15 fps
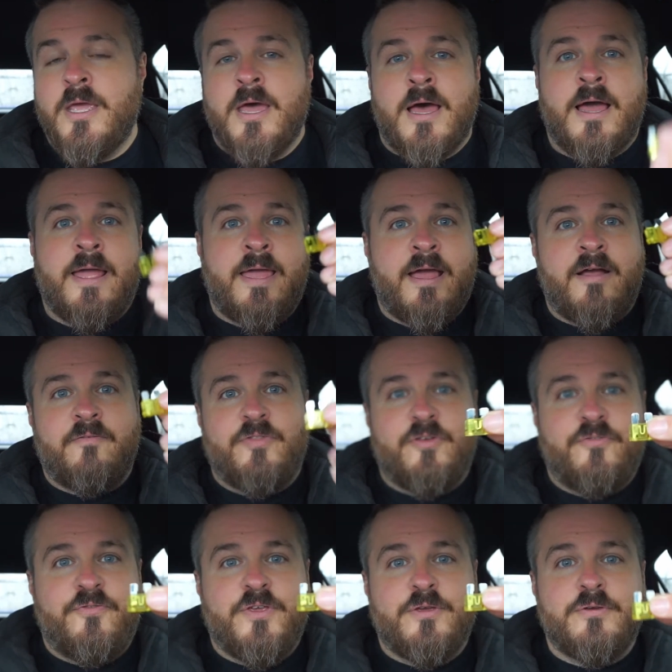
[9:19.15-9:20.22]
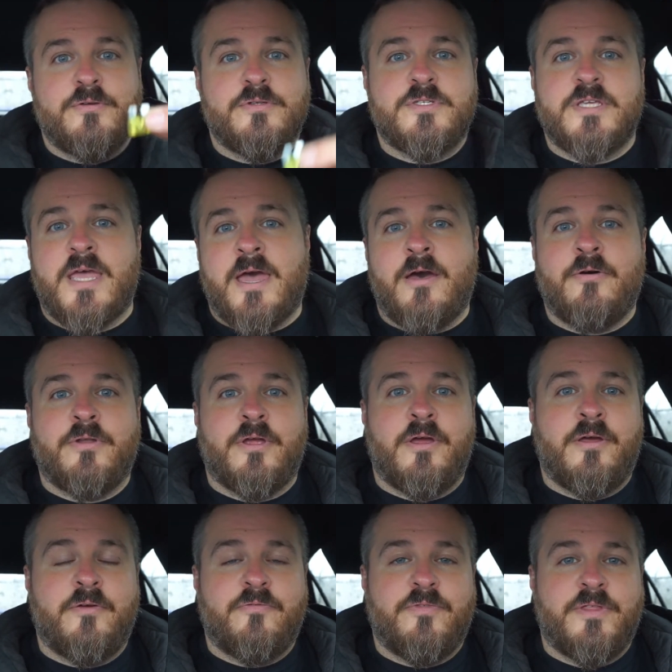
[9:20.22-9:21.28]
I have the fuse out
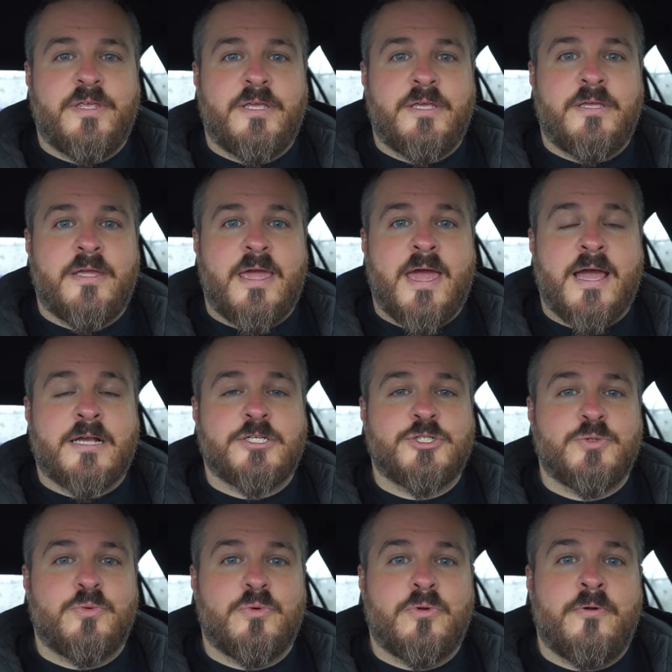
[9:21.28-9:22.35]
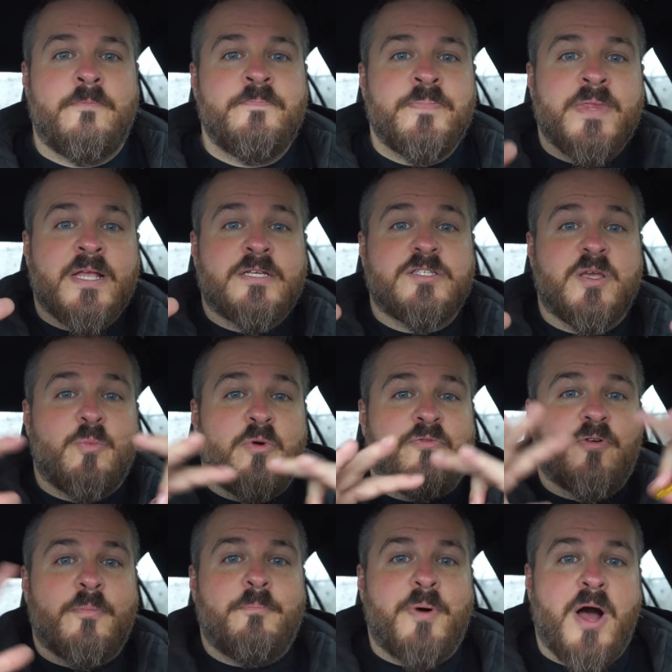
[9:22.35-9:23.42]
of the actual
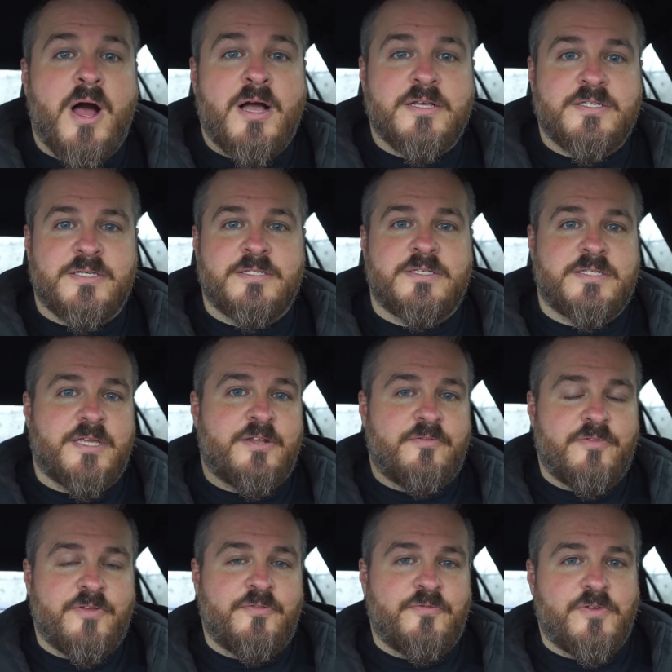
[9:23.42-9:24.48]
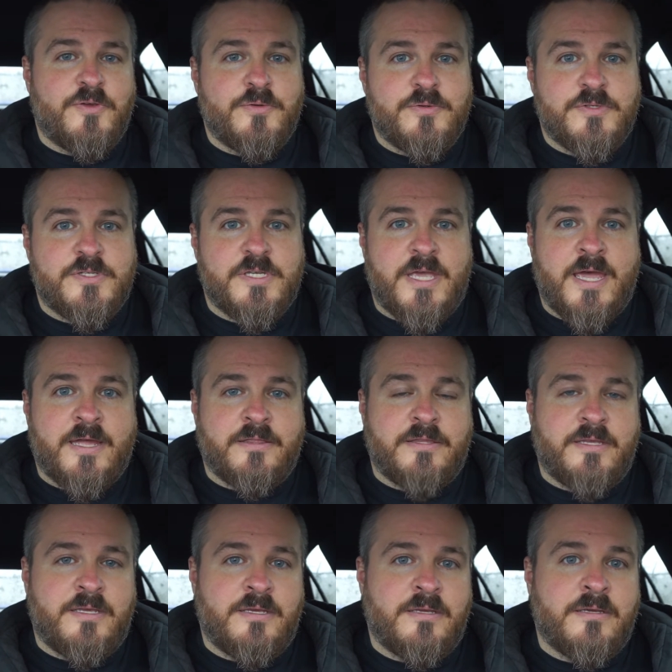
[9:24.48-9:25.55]
subwoofer box instead of the fuse at
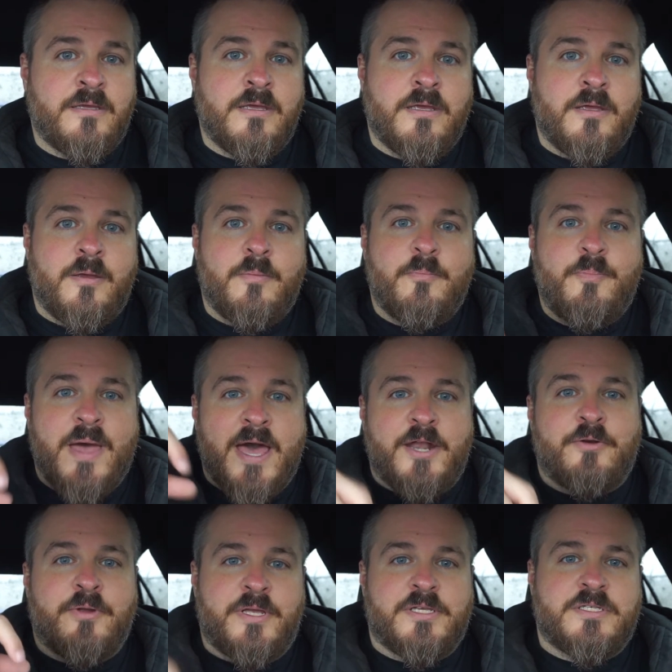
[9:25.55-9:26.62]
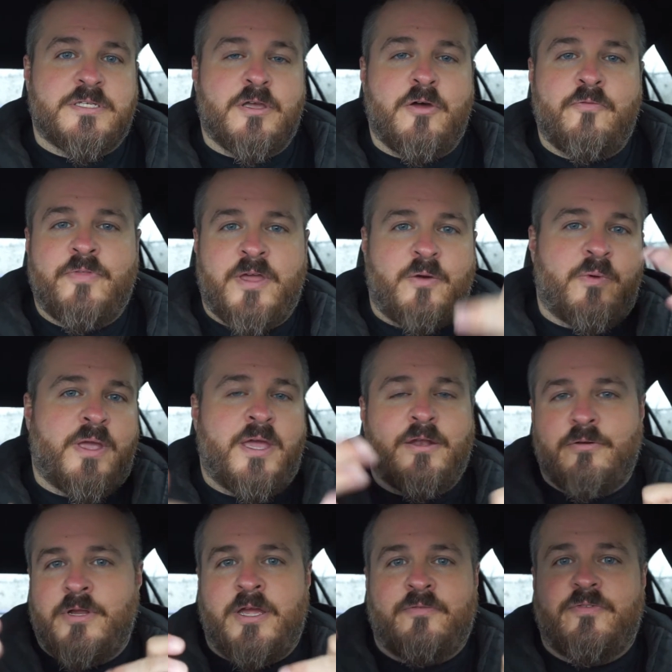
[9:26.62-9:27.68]
the battery itself. That way I
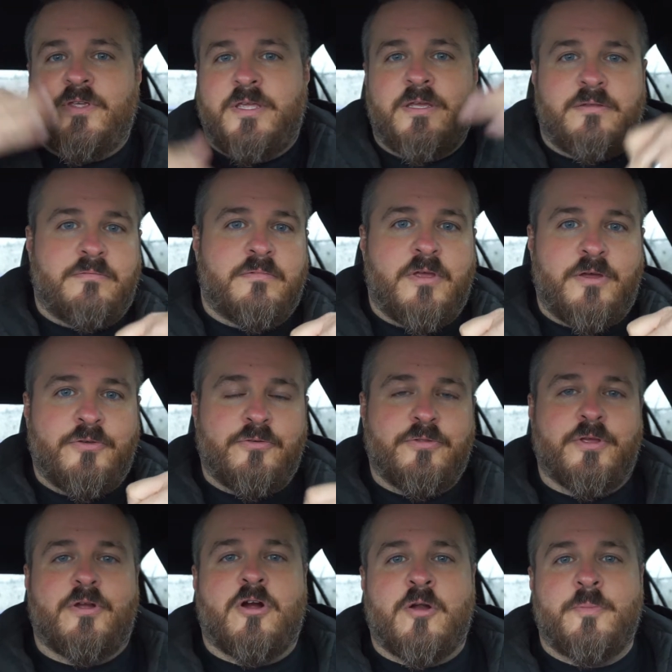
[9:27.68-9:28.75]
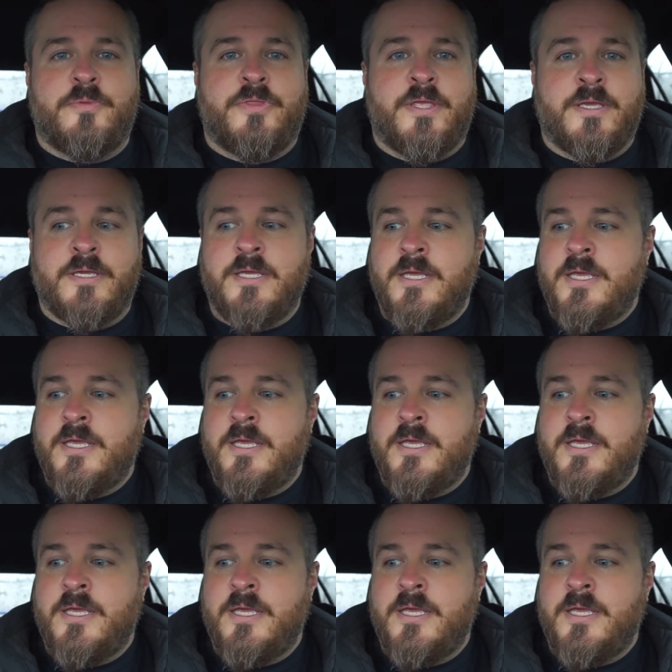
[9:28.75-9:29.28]
don't have to get under the carpet thing.